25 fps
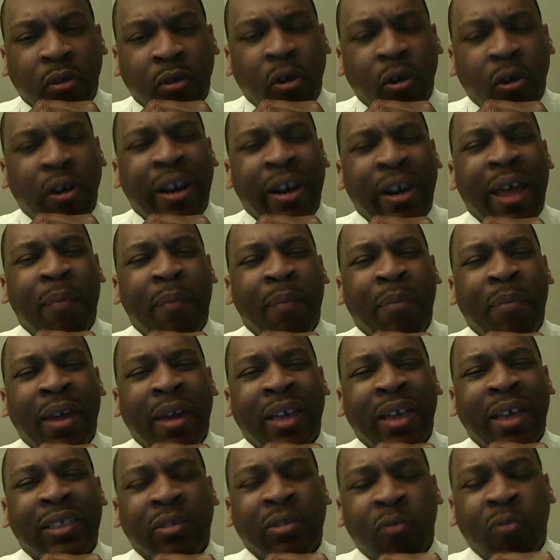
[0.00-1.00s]
On that
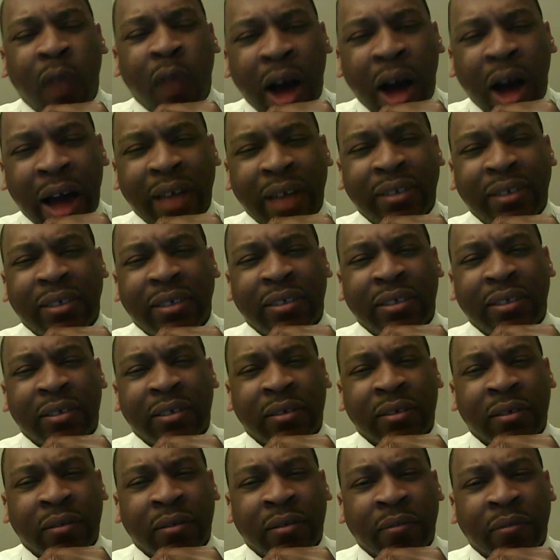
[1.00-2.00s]
man's watch,
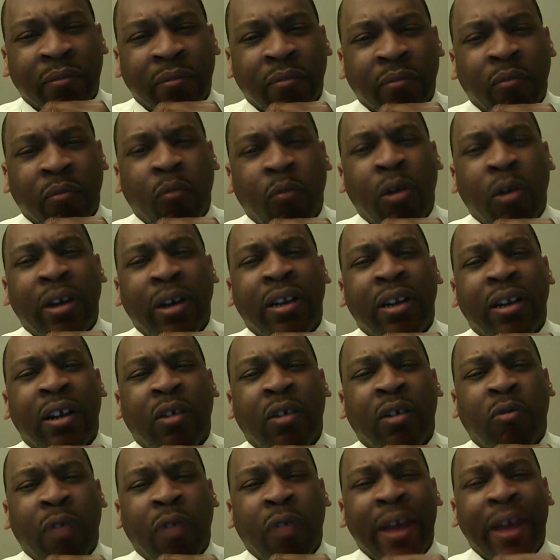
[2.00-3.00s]
one of
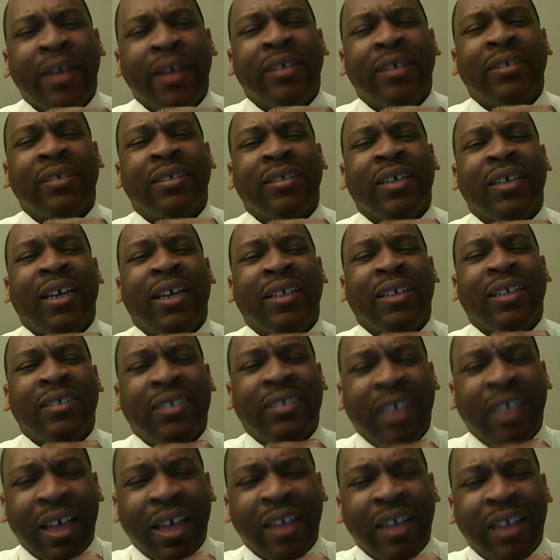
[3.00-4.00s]
the greatest
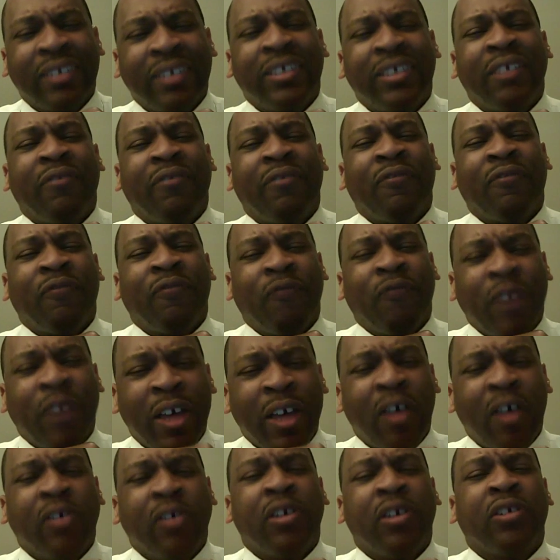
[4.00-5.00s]
intelligent
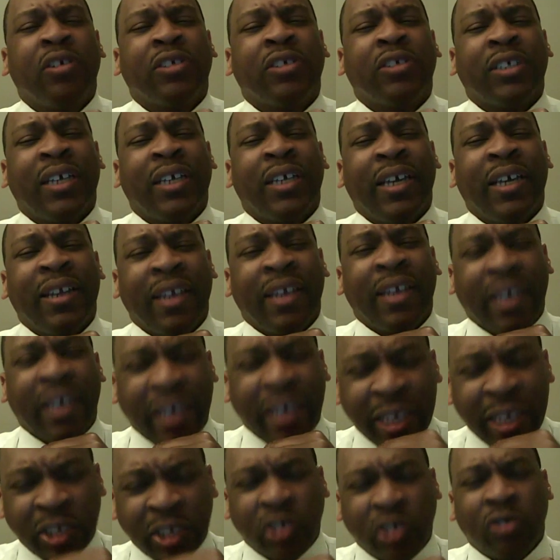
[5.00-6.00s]
failures in
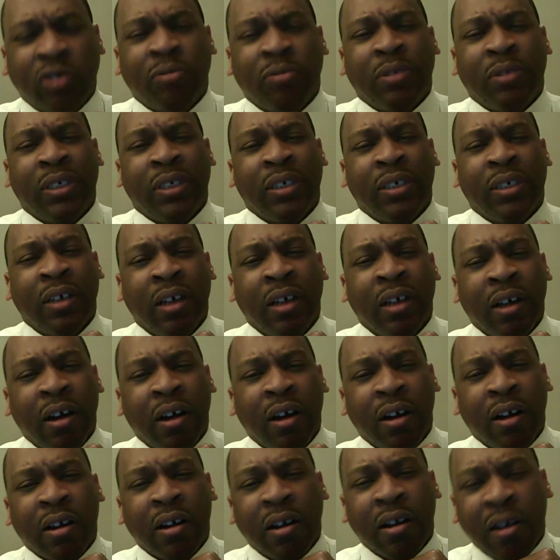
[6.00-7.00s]
history
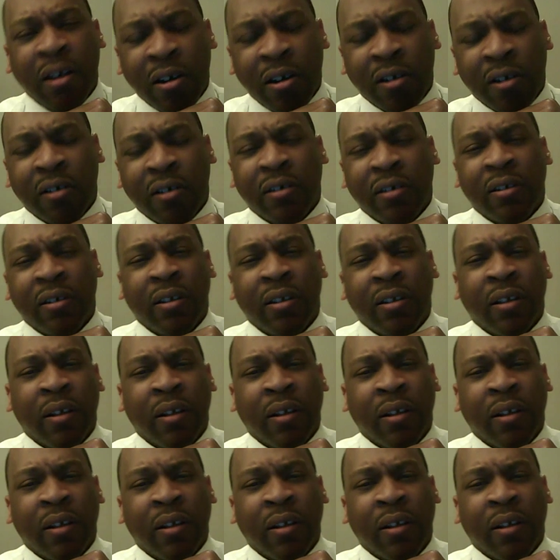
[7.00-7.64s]
occurred